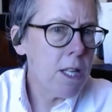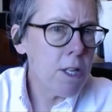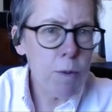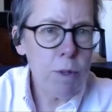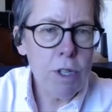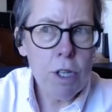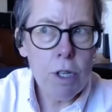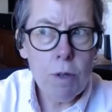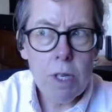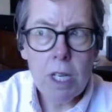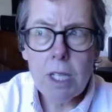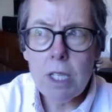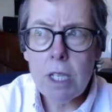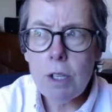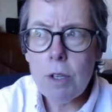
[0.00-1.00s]
this was a
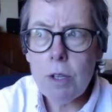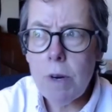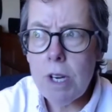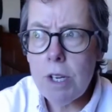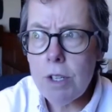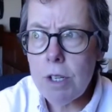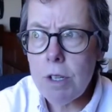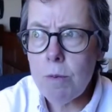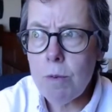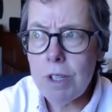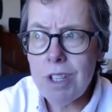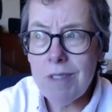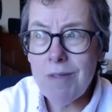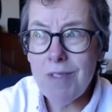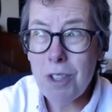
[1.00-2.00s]
unique situation in
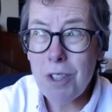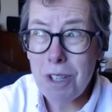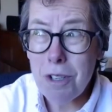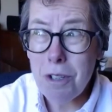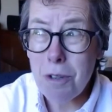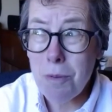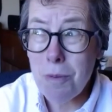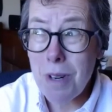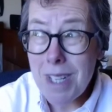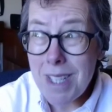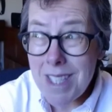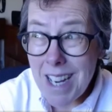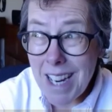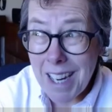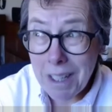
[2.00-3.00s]
which infrastructure
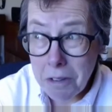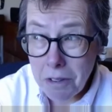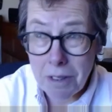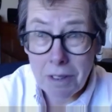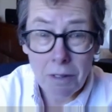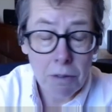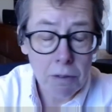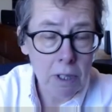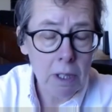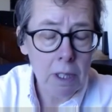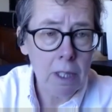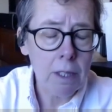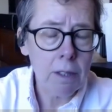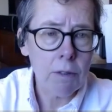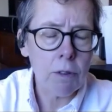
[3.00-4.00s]
was actually the
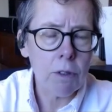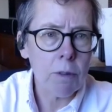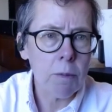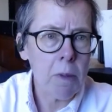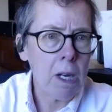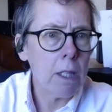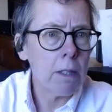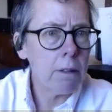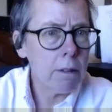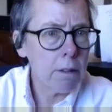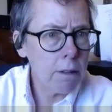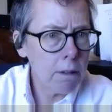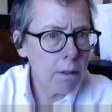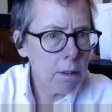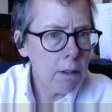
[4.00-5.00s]
front line of
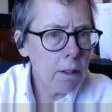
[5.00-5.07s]
response